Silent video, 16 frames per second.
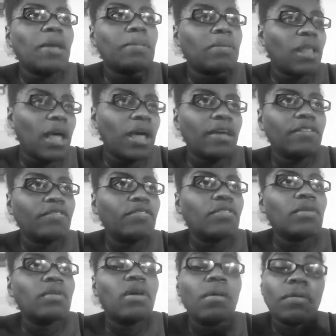life
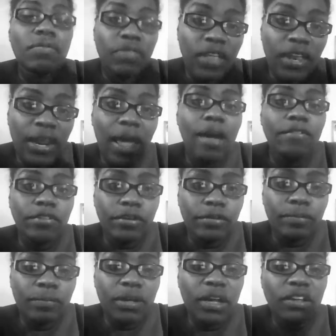than ever
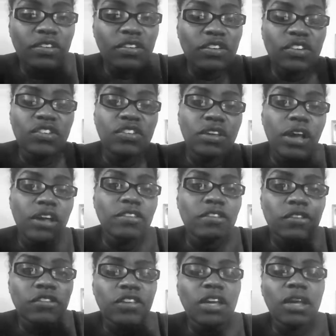because it just
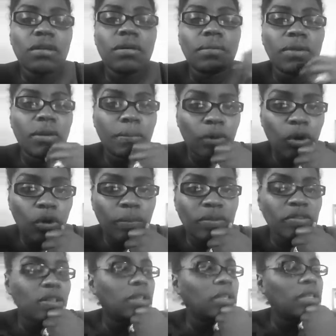doesn't seem to be a
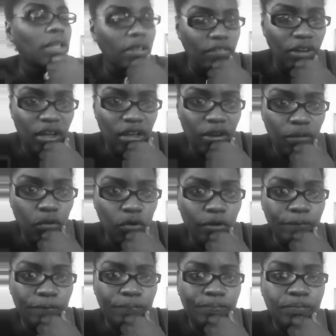purpose in living
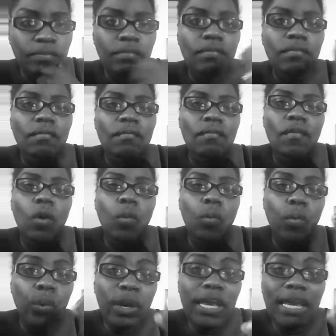anymore.
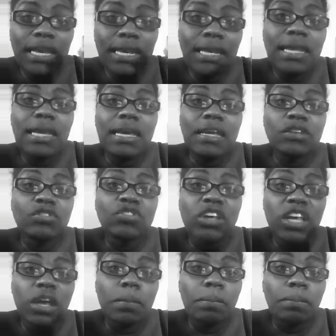We need to
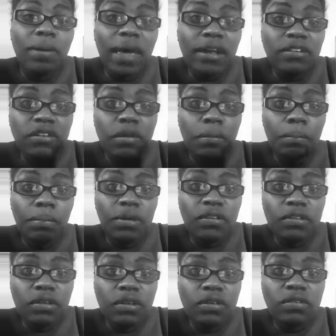get back to the
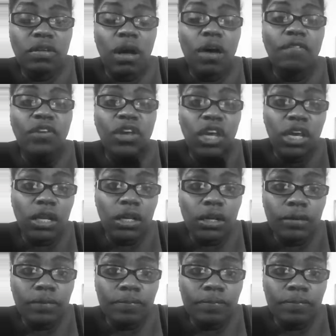business of healing.